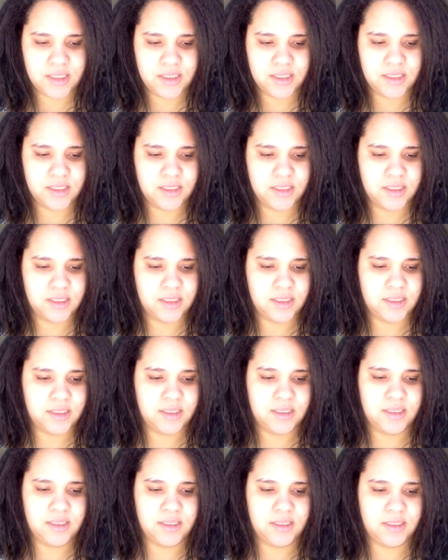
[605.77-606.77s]

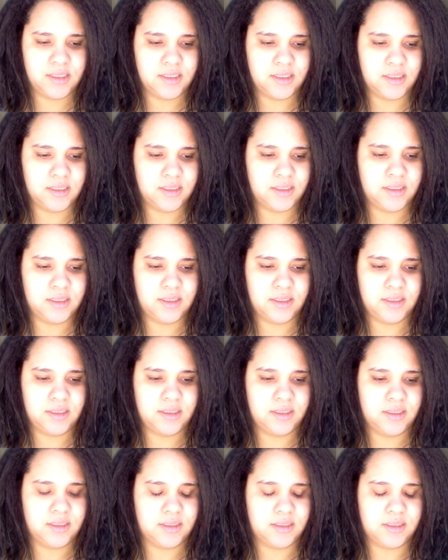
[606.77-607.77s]

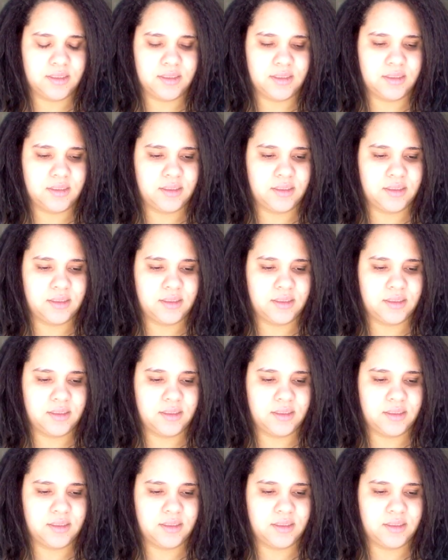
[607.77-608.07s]
Nobody speaks.